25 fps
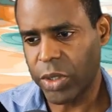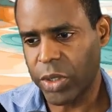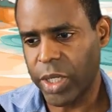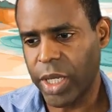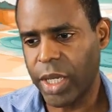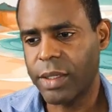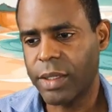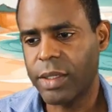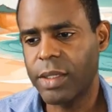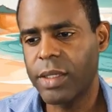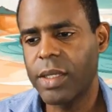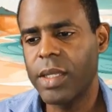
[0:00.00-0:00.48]

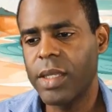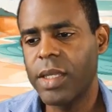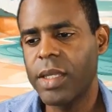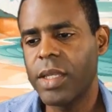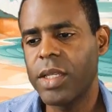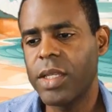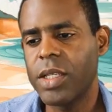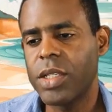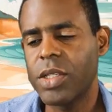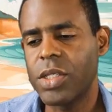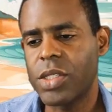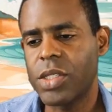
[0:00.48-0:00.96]
Okay.
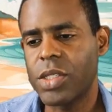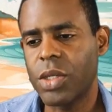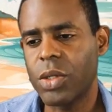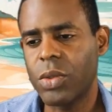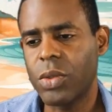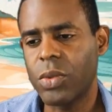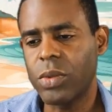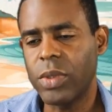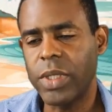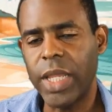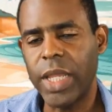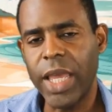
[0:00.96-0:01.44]

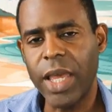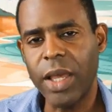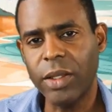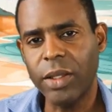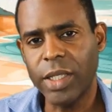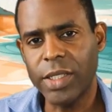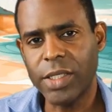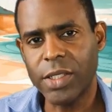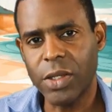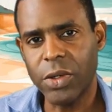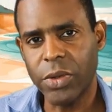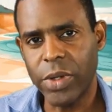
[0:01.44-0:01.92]
So now
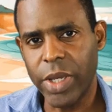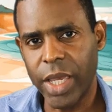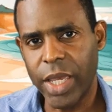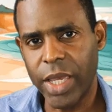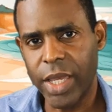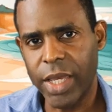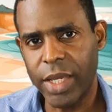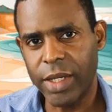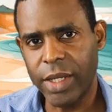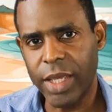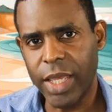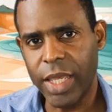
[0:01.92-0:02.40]
let's go
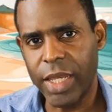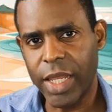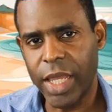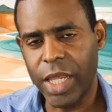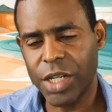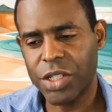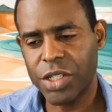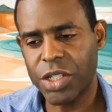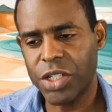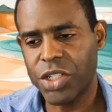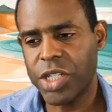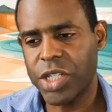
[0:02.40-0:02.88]
ahead and
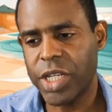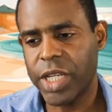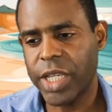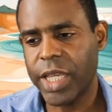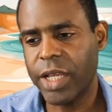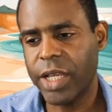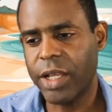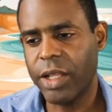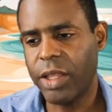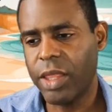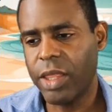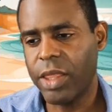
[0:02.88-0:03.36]
actually check
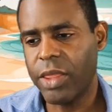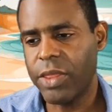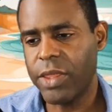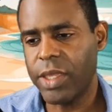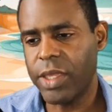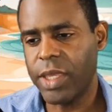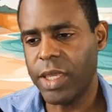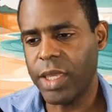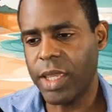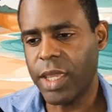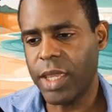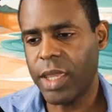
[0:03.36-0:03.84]
out
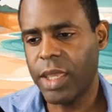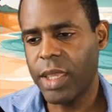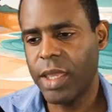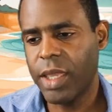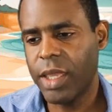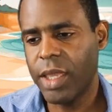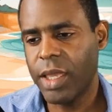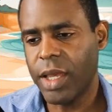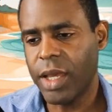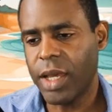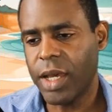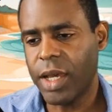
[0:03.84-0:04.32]
the
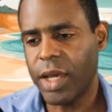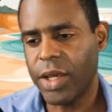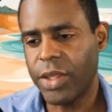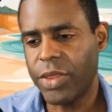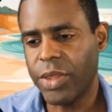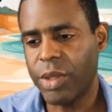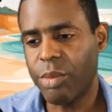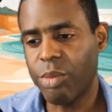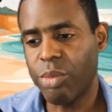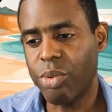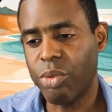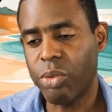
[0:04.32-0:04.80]
uh,
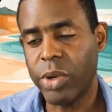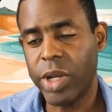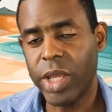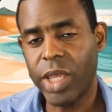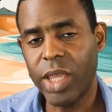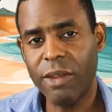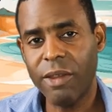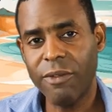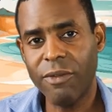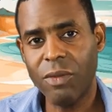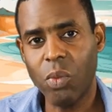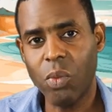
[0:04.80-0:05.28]
the
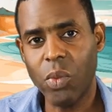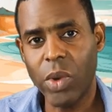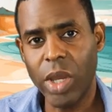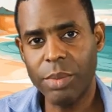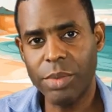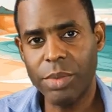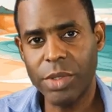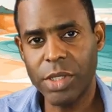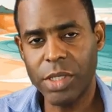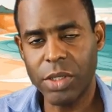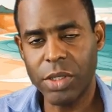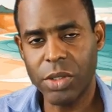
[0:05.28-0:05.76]
Brave
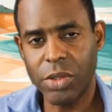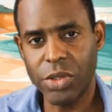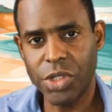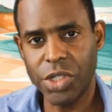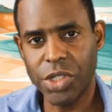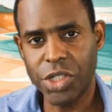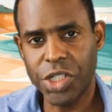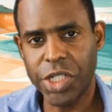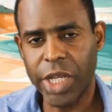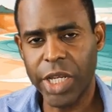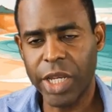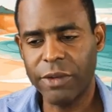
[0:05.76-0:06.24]
web
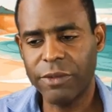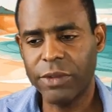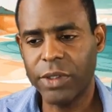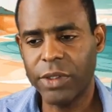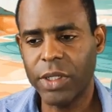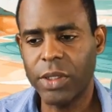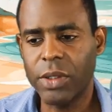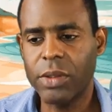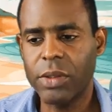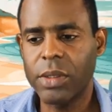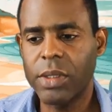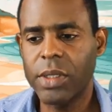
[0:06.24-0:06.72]
search chat
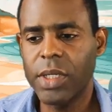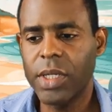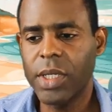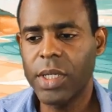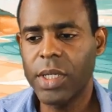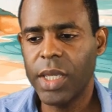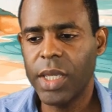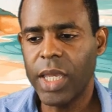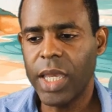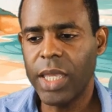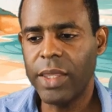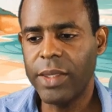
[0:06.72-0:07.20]
flow.
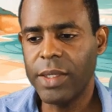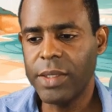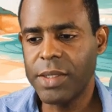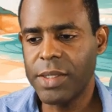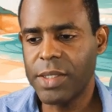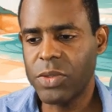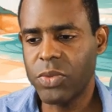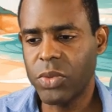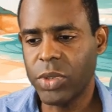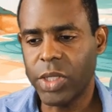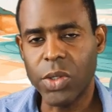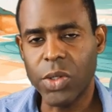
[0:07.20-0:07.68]
And this
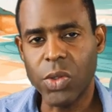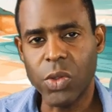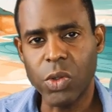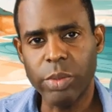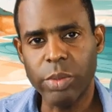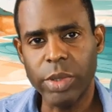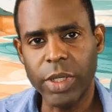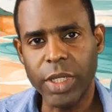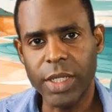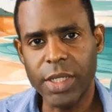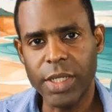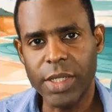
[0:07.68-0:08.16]
is really
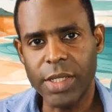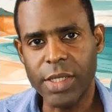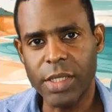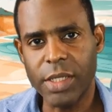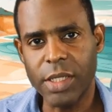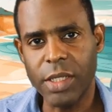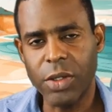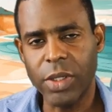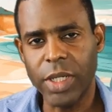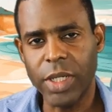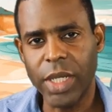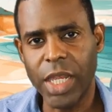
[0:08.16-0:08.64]
cool
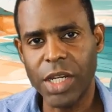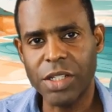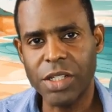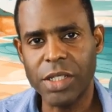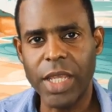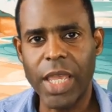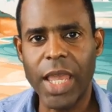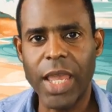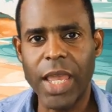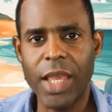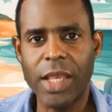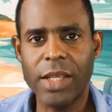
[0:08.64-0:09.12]
because you can
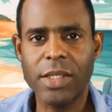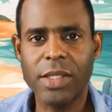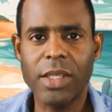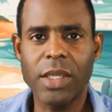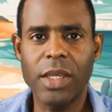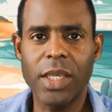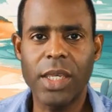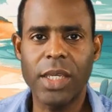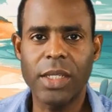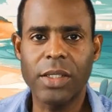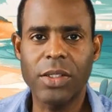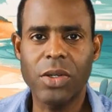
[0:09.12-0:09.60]
actually
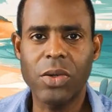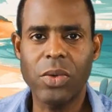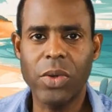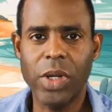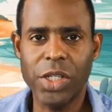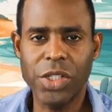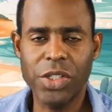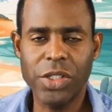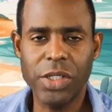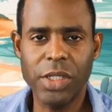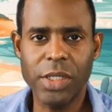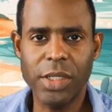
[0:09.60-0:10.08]
ask it
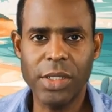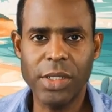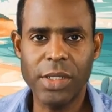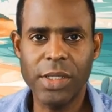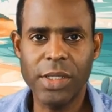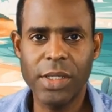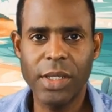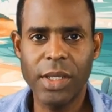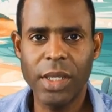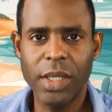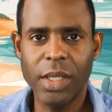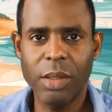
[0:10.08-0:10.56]

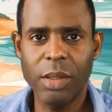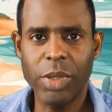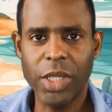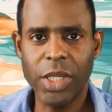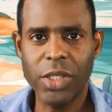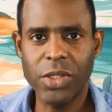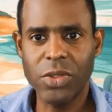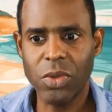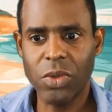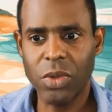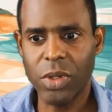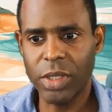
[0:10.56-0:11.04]
questions
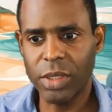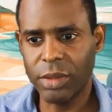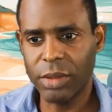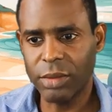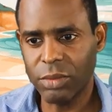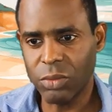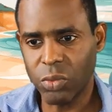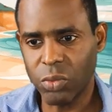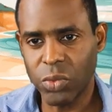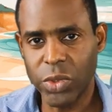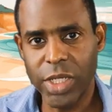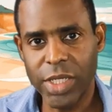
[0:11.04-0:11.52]
based
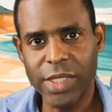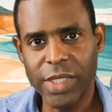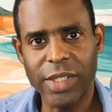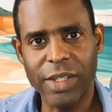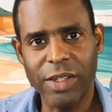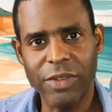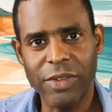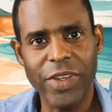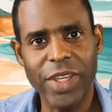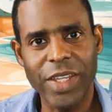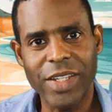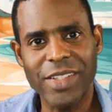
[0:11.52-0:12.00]
on
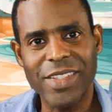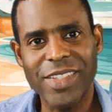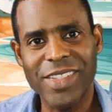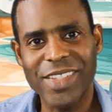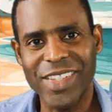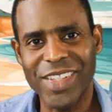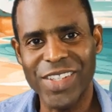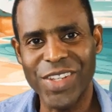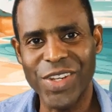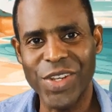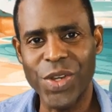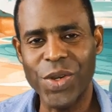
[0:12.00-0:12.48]
recent
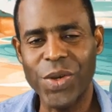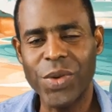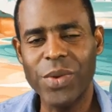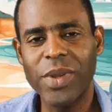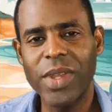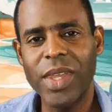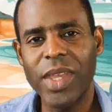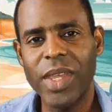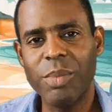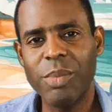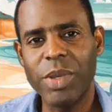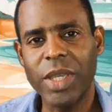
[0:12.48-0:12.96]
events, you know,
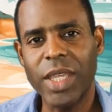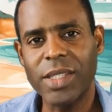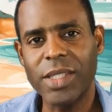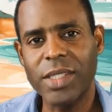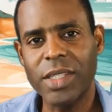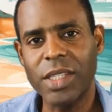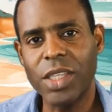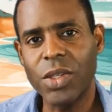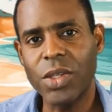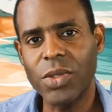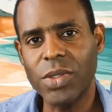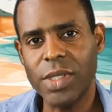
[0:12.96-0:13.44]

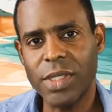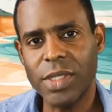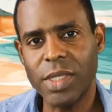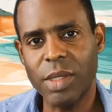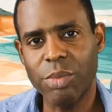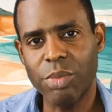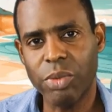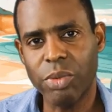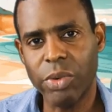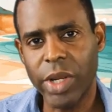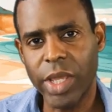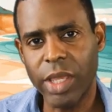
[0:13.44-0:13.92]
because it uses
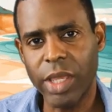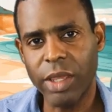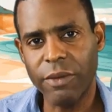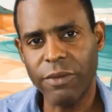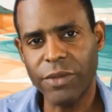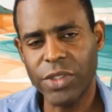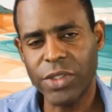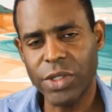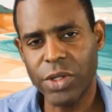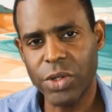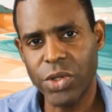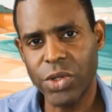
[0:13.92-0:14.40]
the
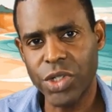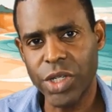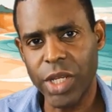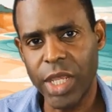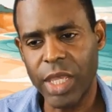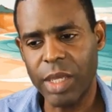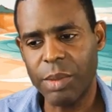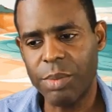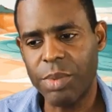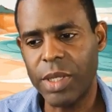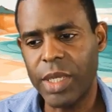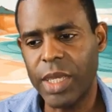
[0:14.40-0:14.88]
Brave search
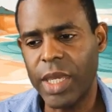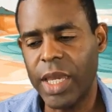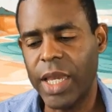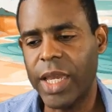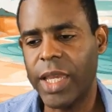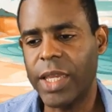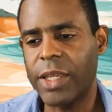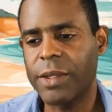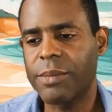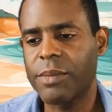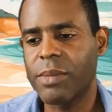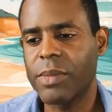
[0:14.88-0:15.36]

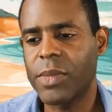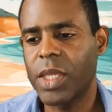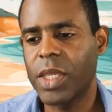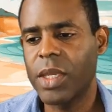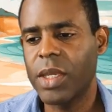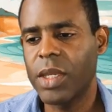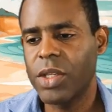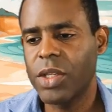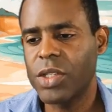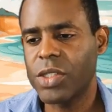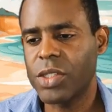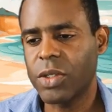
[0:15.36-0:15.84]
API.
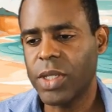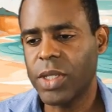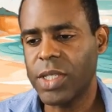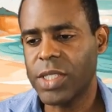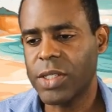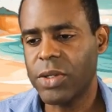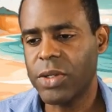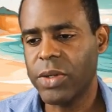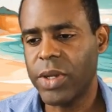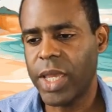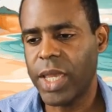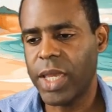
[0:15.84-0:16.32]
So
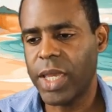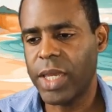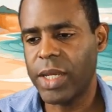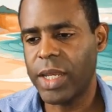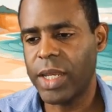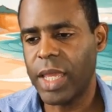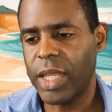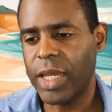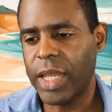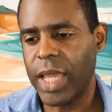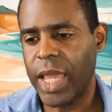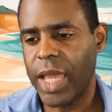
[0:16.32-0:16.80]
let's go
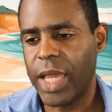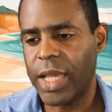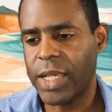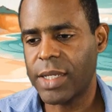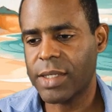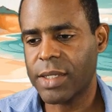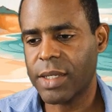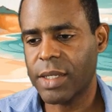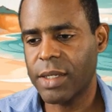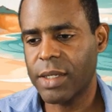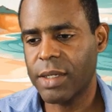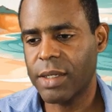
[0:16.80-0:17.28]
ahead and
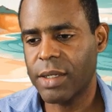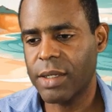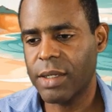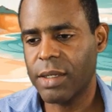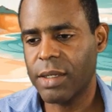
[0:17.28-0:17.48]
ask